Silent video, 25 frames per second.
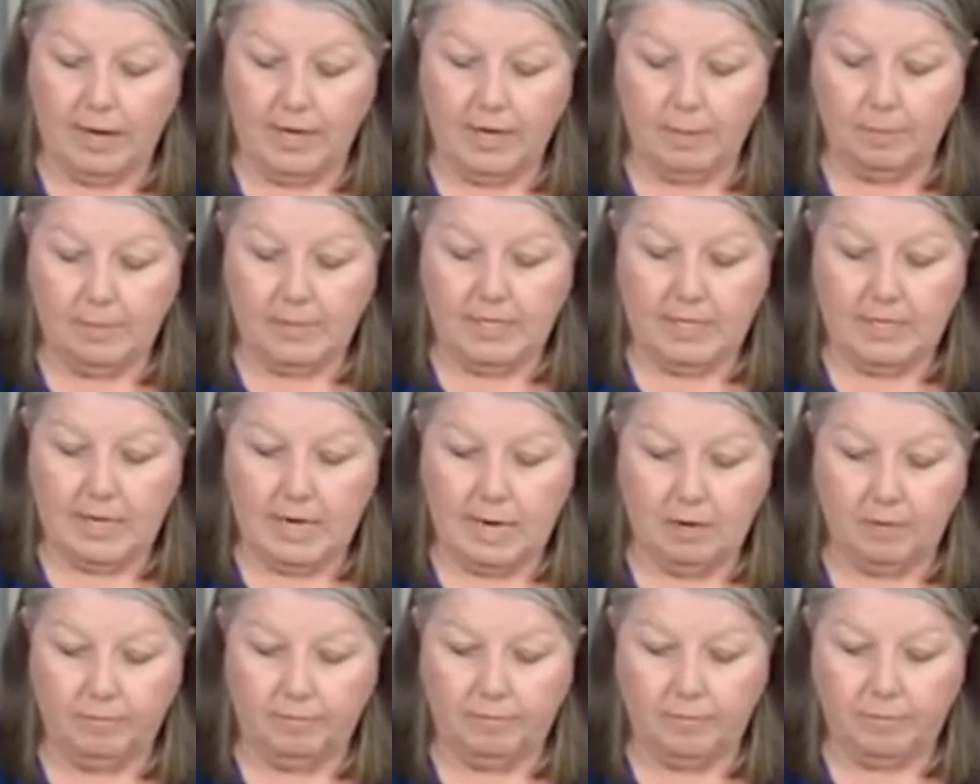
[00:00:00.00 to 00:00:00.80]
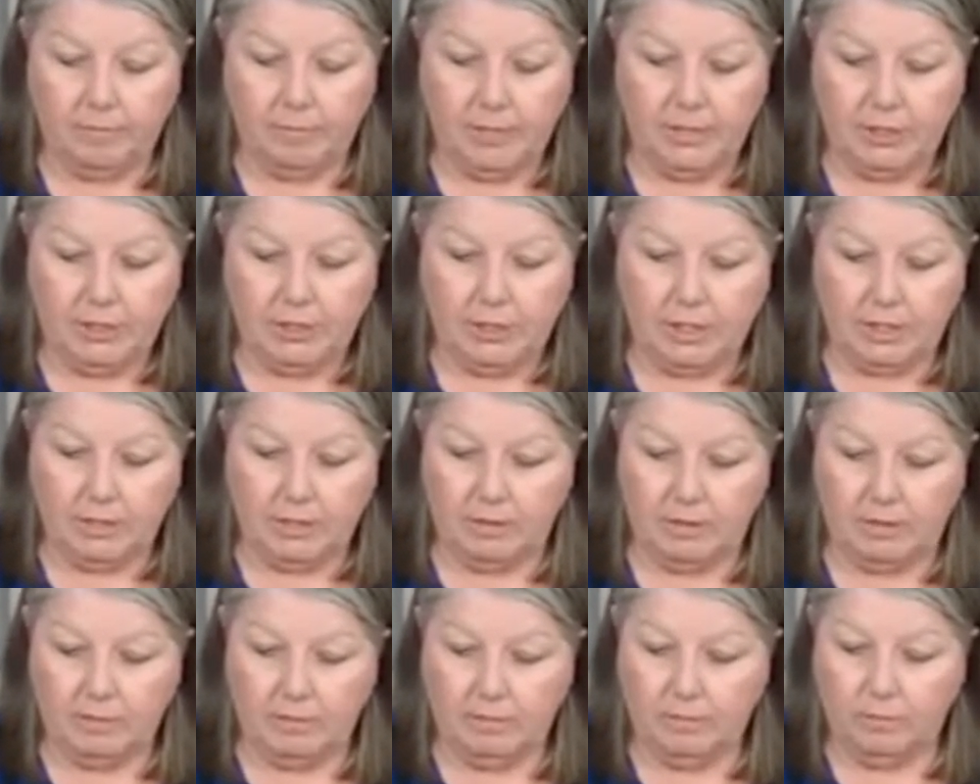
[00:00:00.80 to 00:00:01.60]
up and down from each
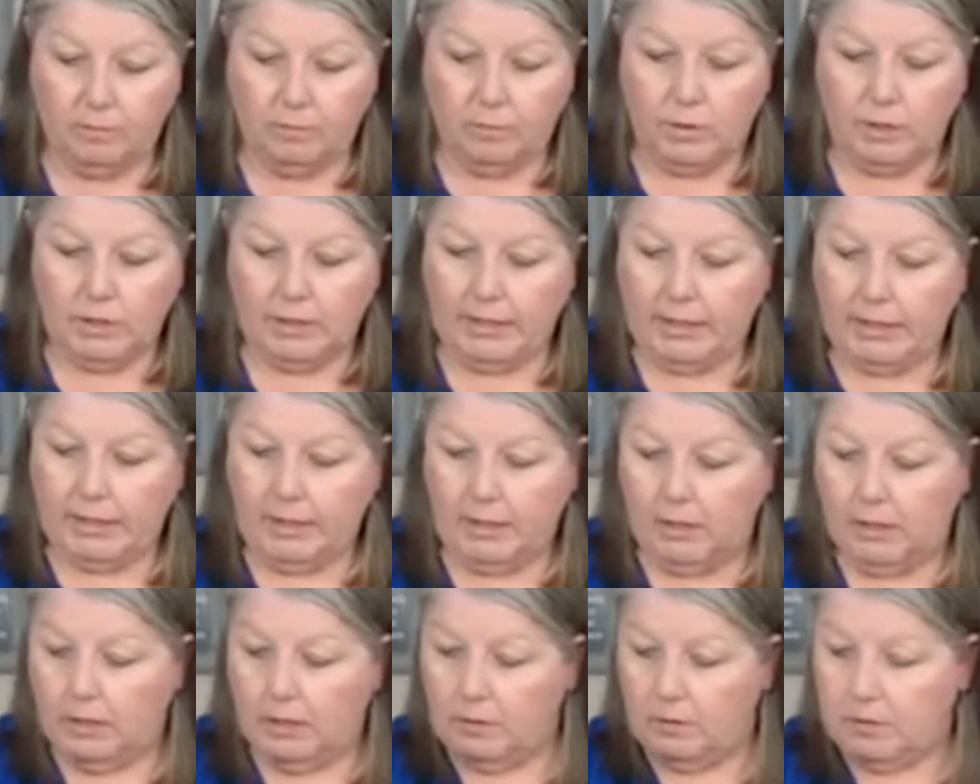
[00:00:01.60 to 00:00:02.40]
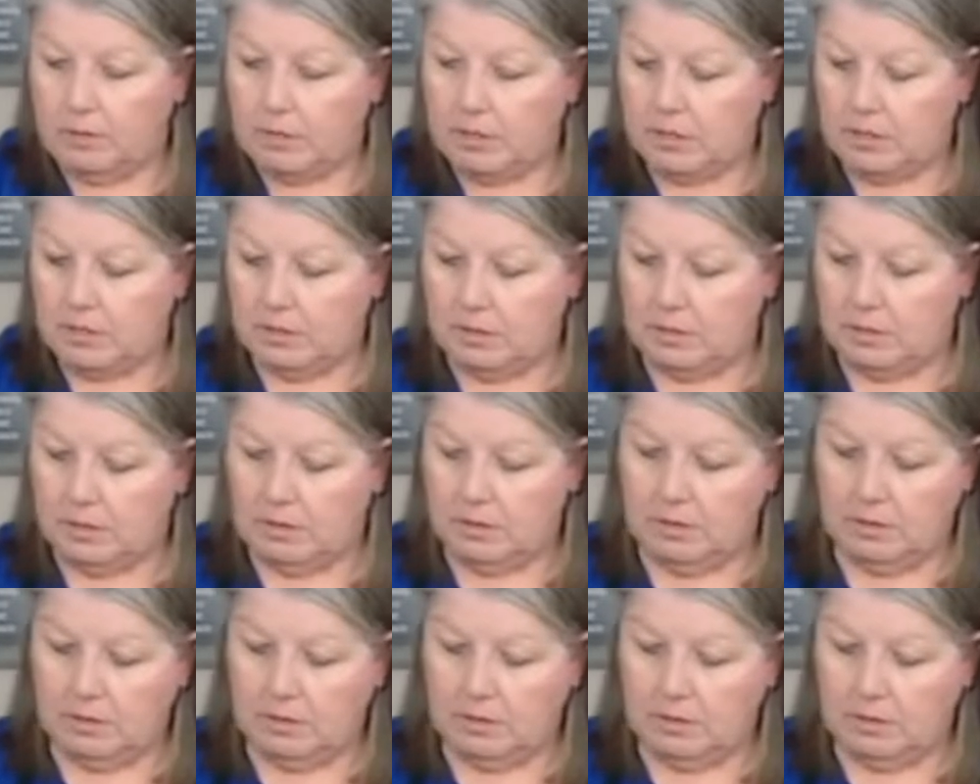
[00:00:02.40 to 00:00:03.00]
other, really close.